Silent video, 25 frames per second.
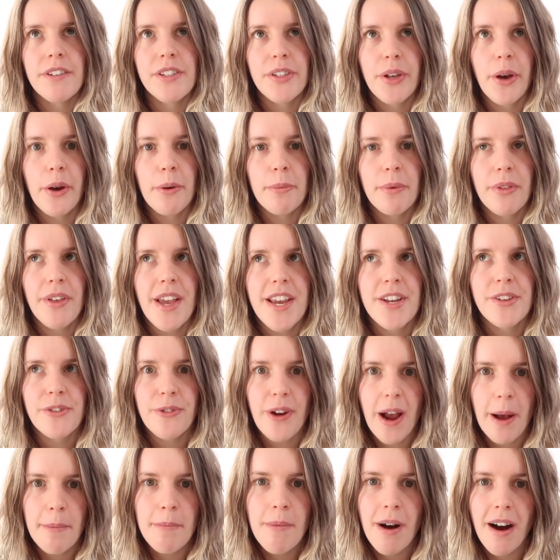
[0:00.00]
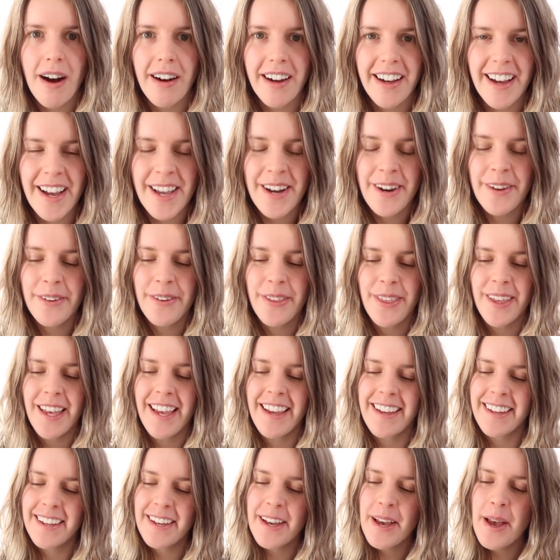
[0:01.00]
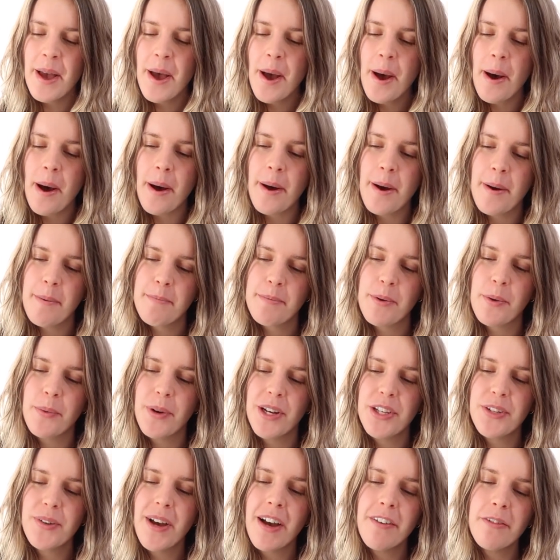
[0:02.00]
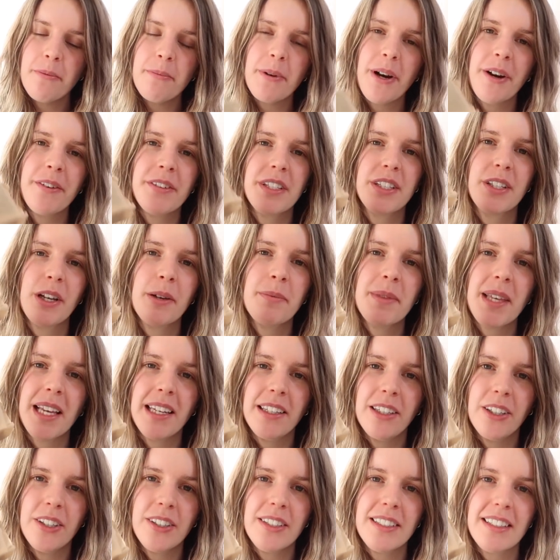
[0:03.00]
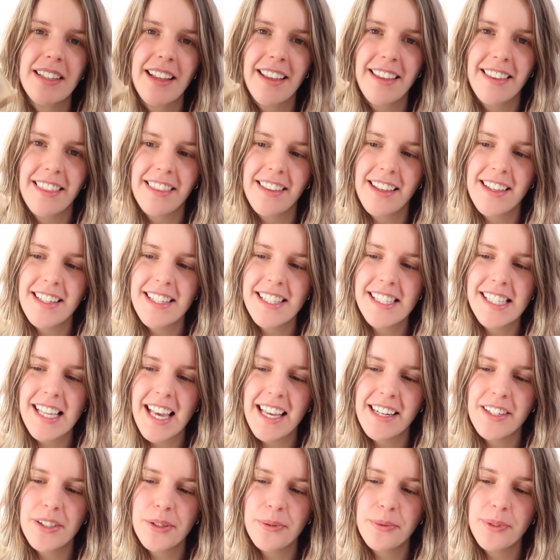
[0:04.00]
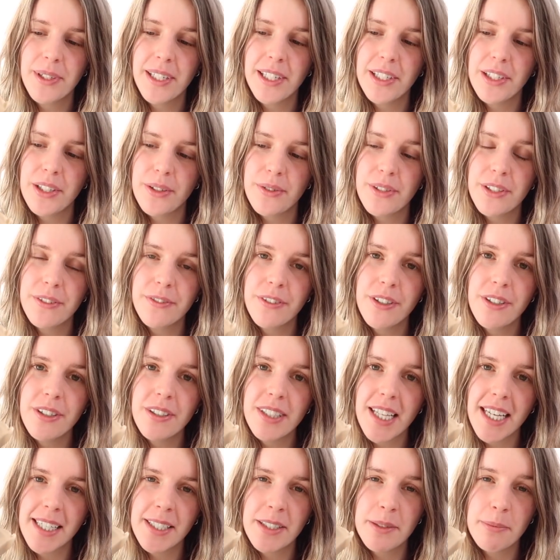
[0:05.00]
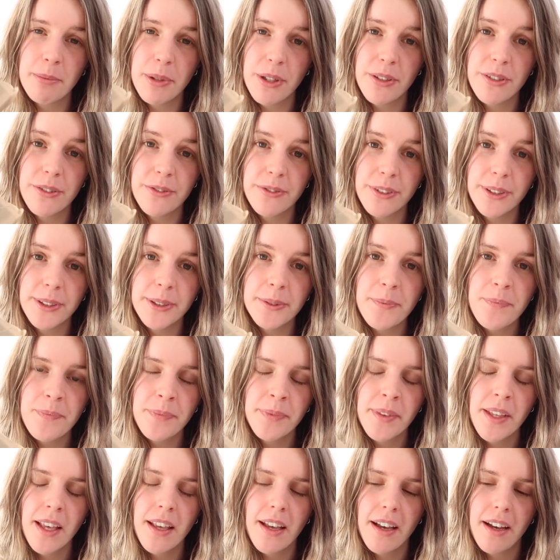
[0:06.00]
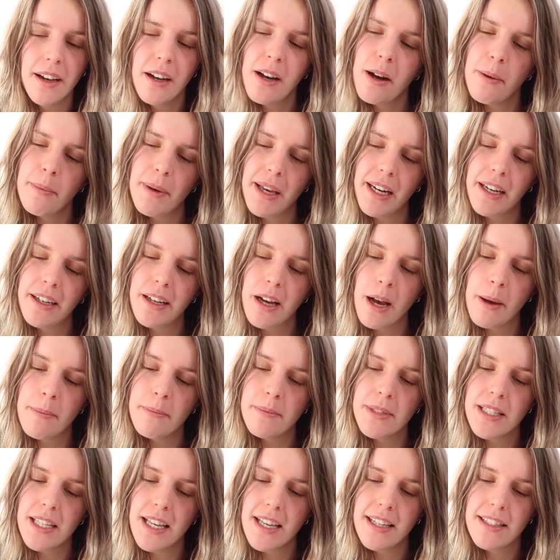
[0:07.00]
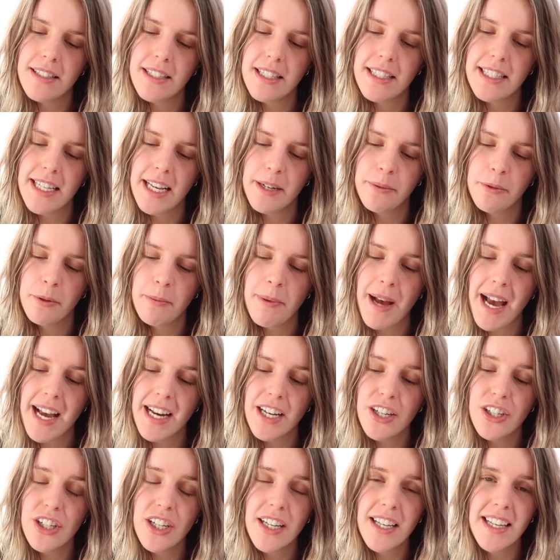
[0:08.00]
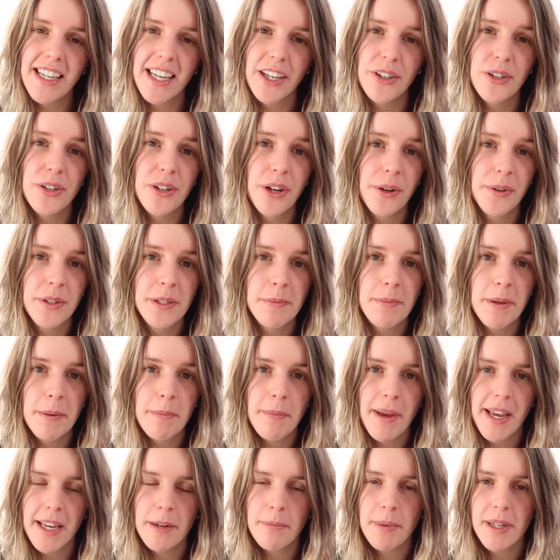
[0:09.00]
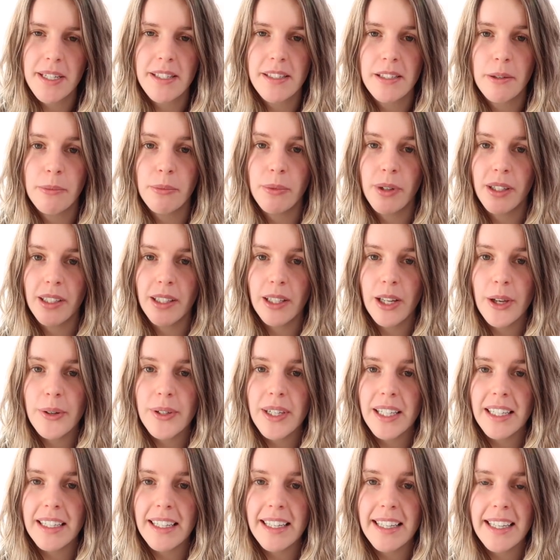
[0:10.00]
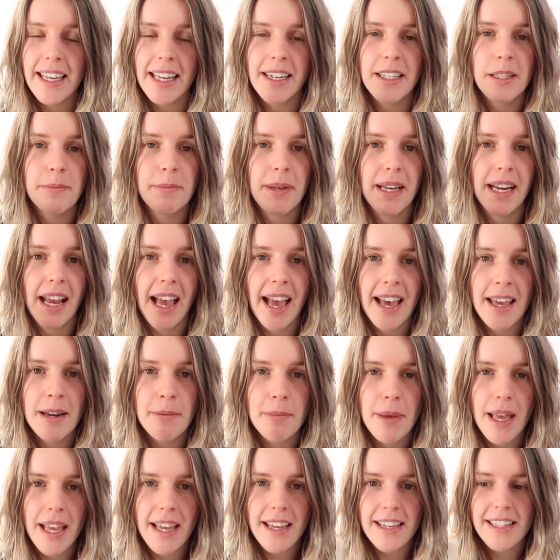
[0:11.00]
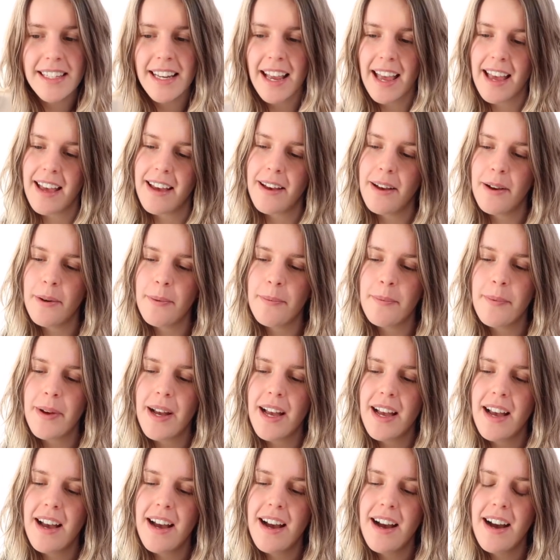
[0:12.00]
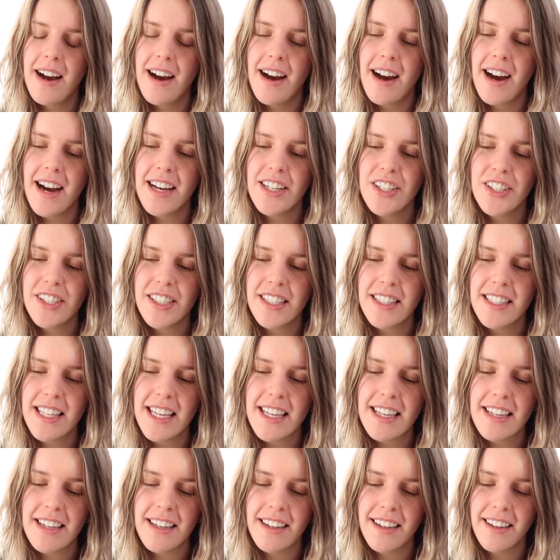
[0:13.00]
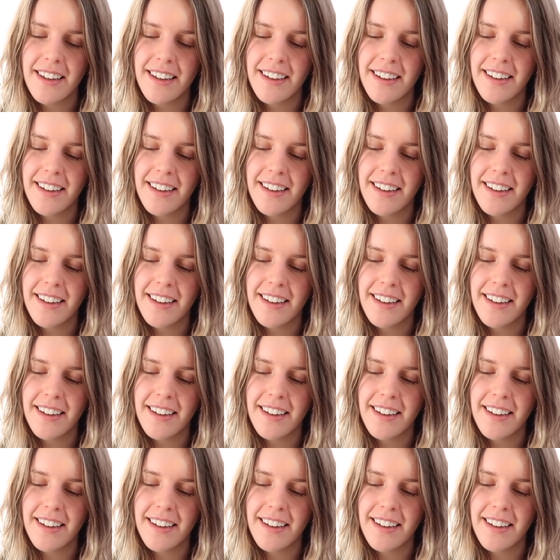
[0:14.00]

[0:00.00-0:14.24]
of soap, thanks grandma, kind of thing. But when you have a bar of soap that looks like this and is really useful and it's beautiful, and it comes in sustainable packaging, and you know it's been made by someone locally and it's been handmade, I just think